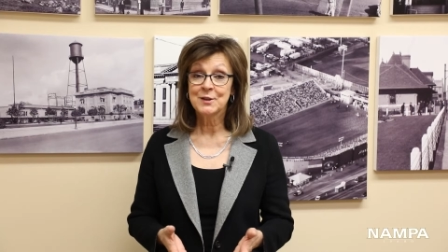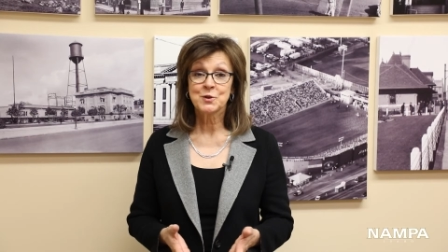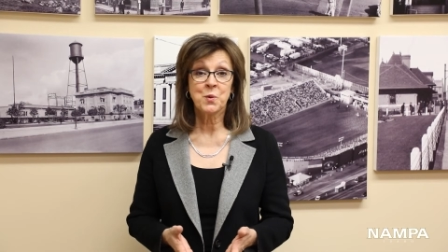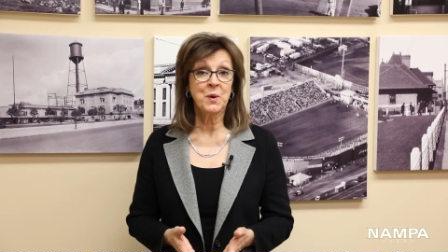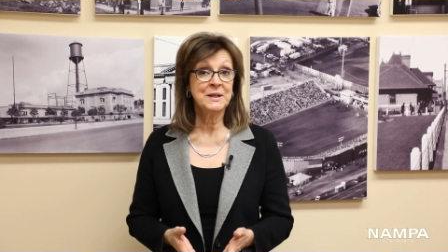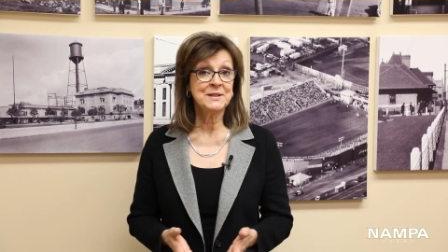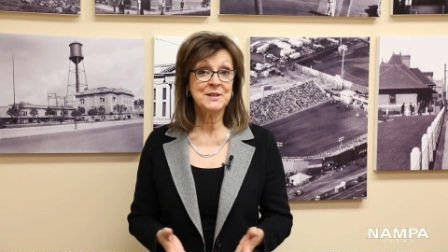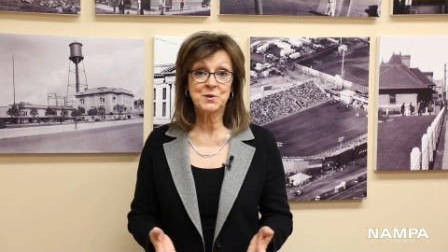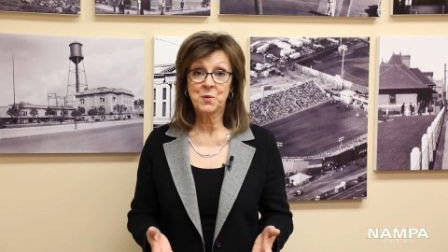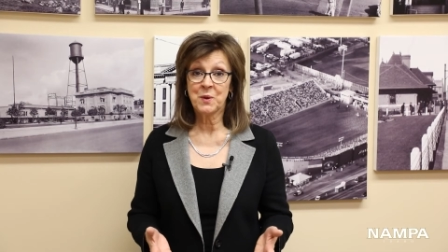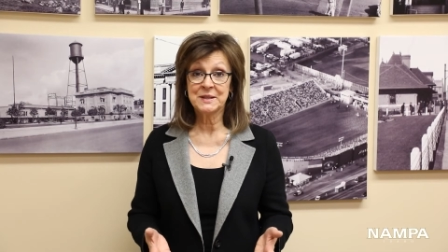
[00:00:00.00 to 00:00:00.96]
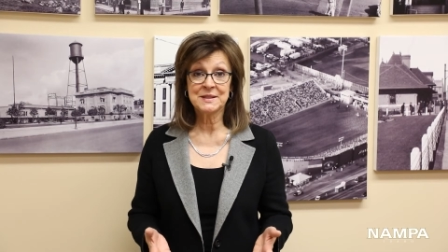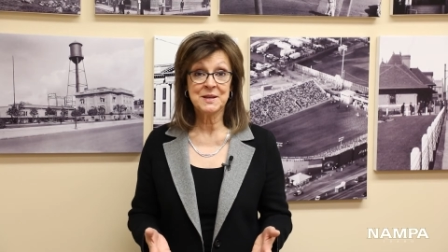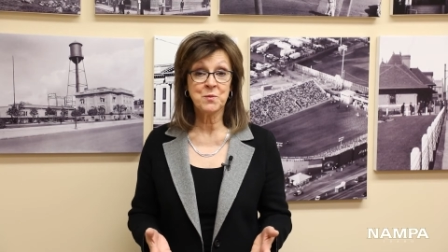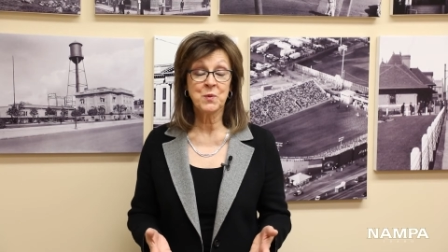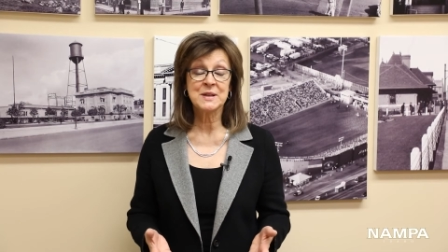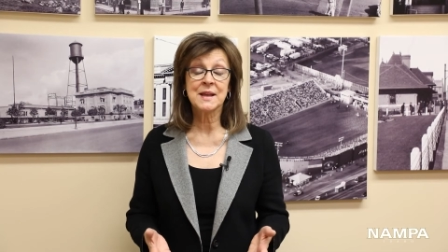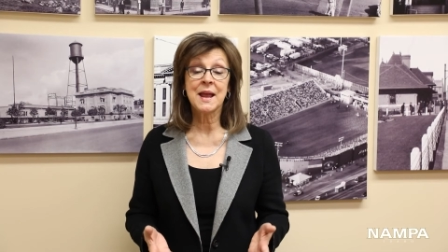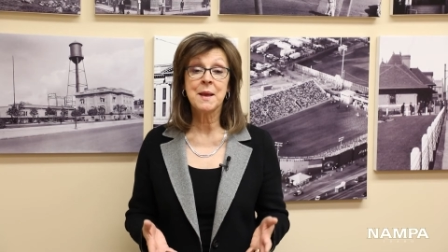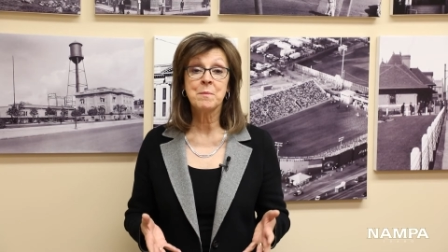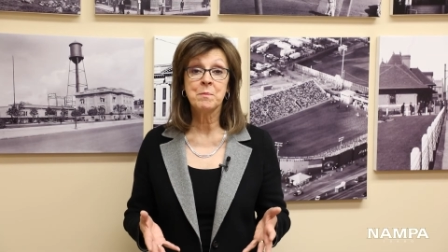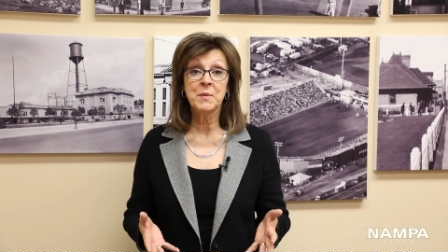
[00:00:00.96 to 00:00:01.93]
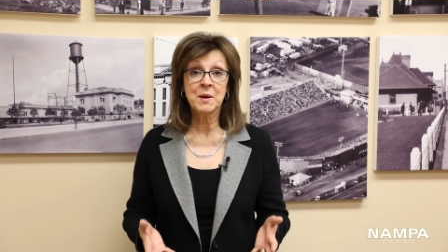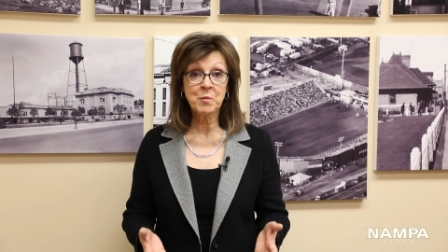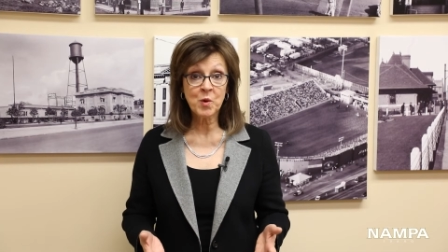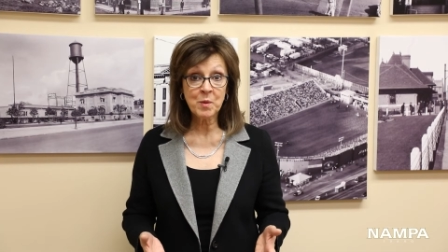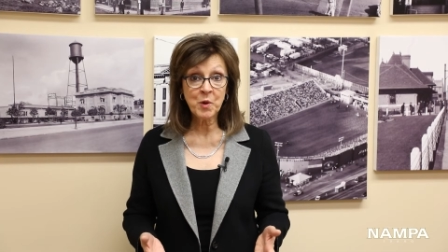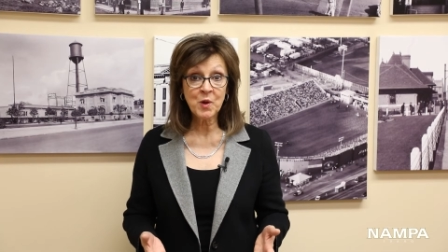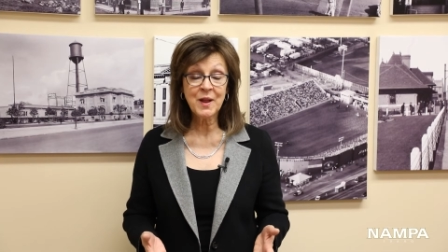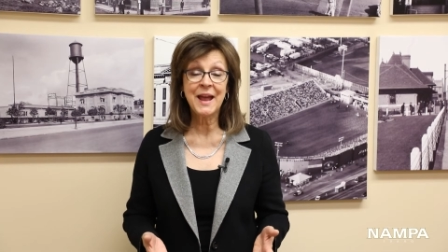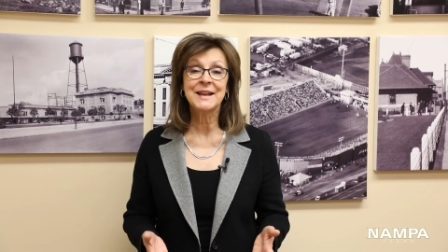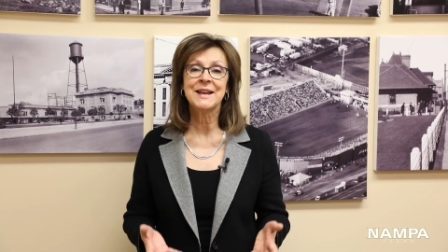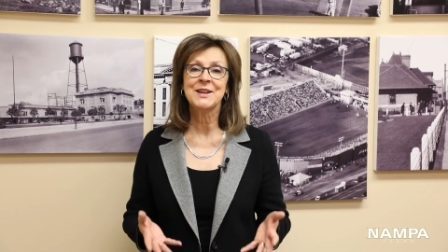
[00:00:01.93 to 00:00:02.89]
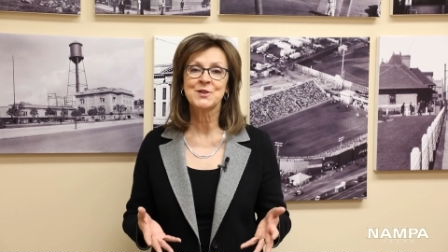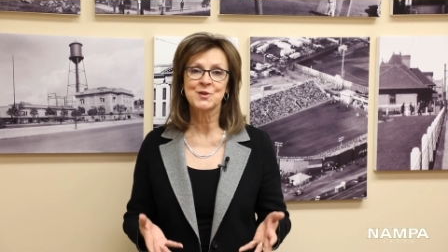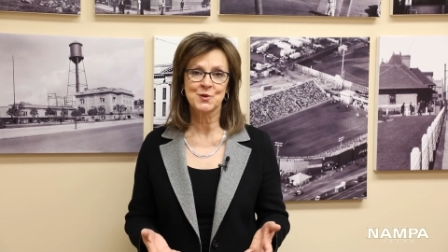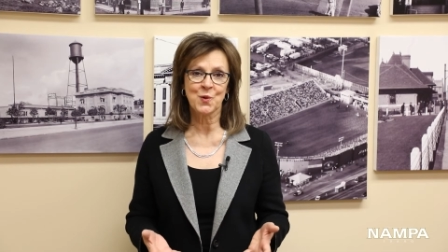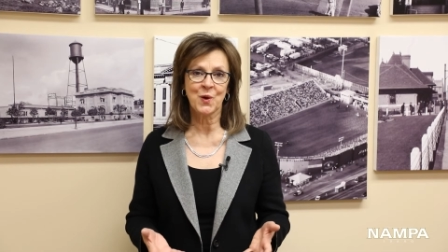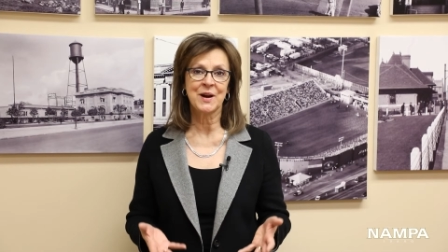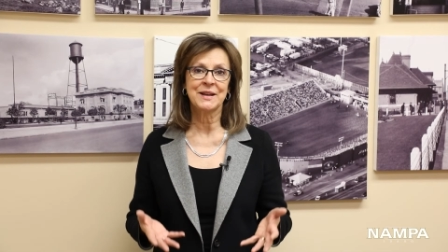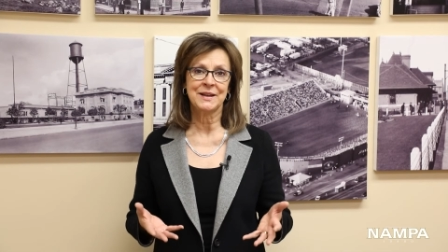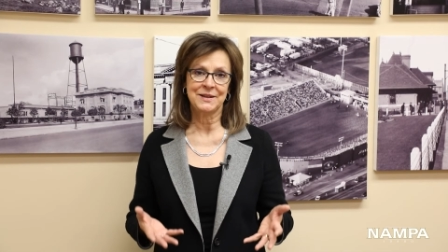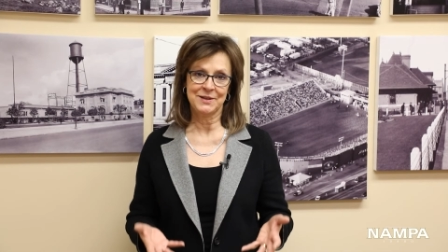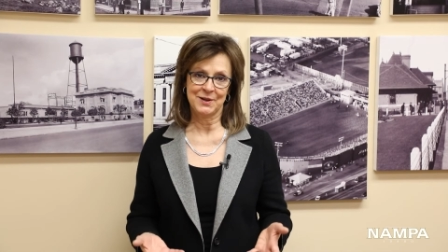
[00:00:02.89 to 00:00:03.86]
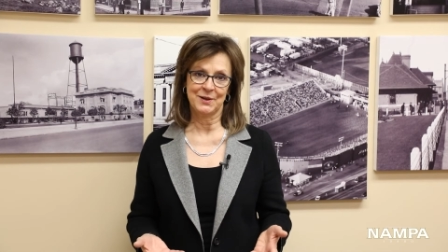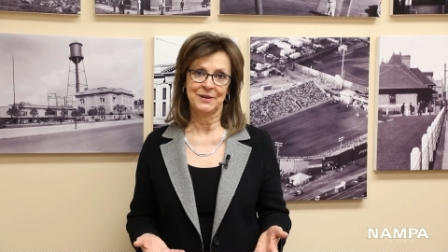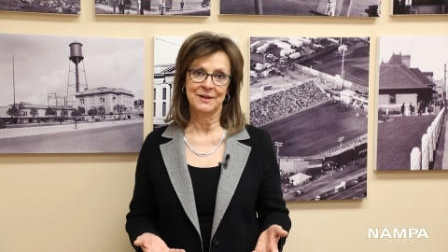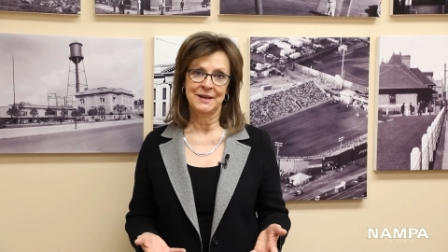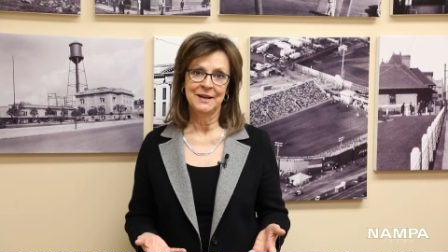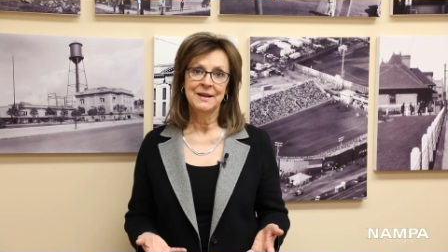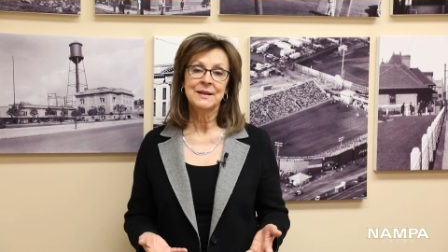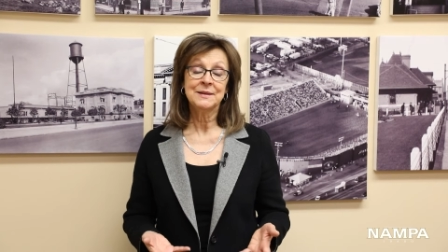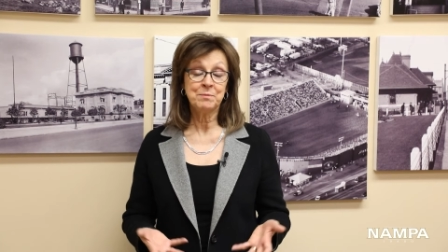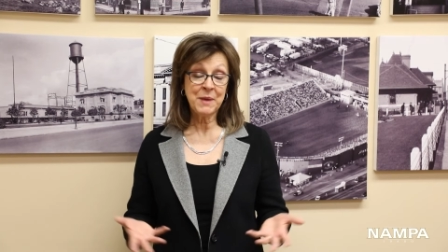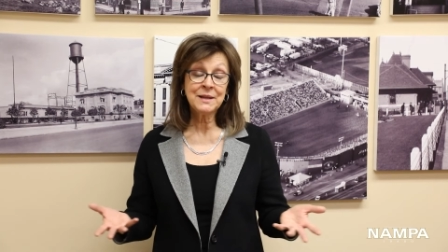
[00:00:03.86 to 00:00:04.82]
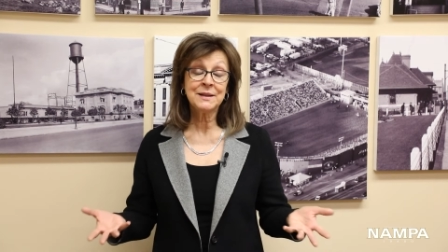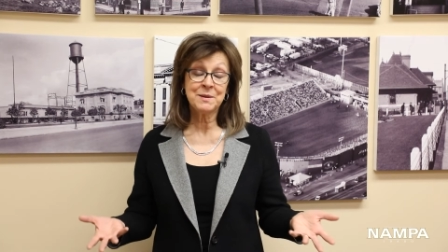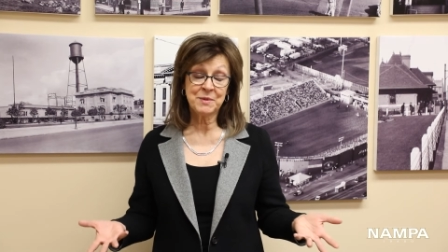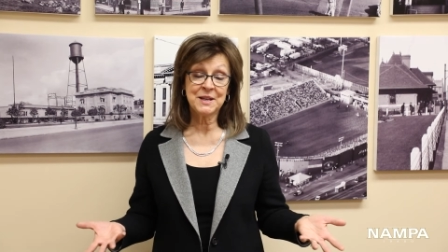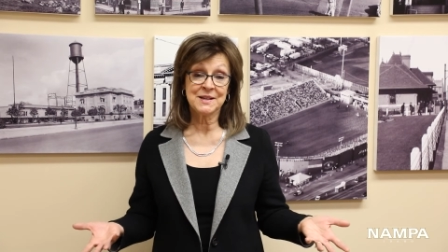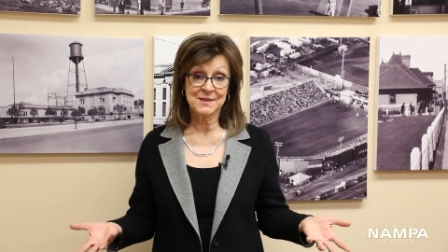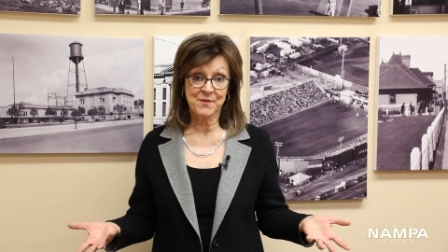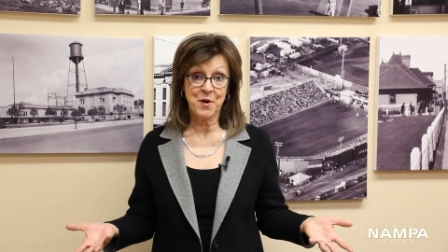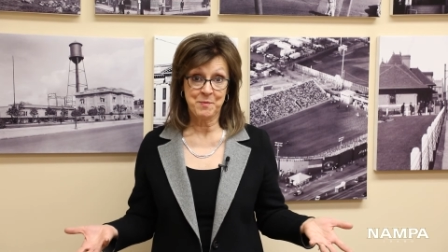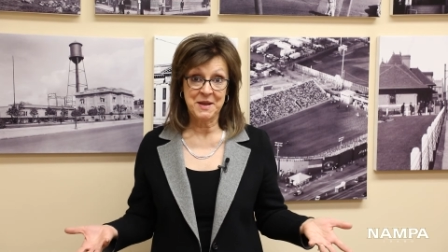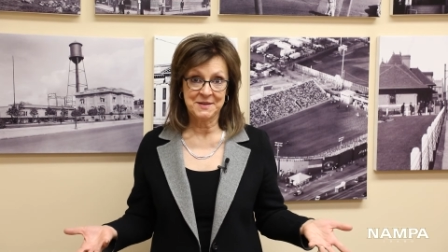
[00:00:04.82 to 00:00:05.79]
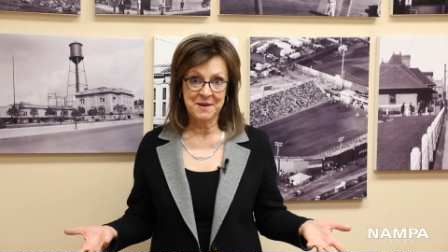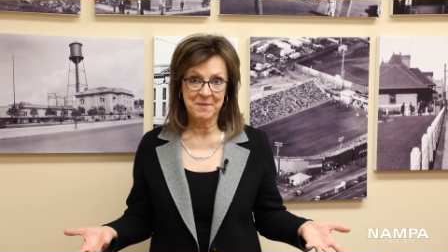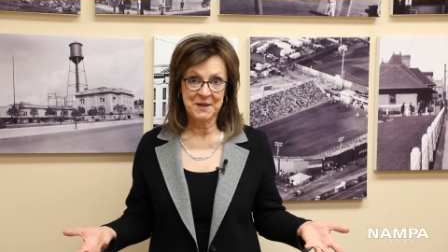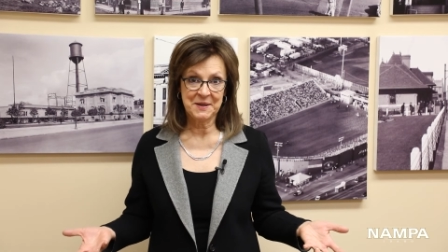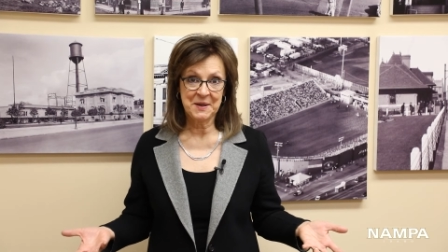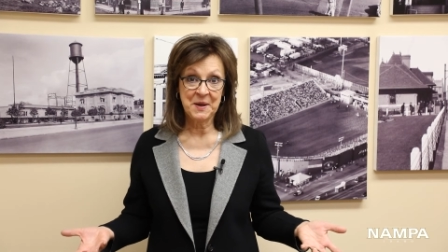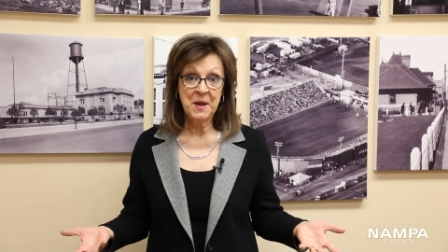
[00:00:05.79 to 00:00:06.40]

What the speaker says: 2020 was a memorable and historic year, mainly because of our pandemic.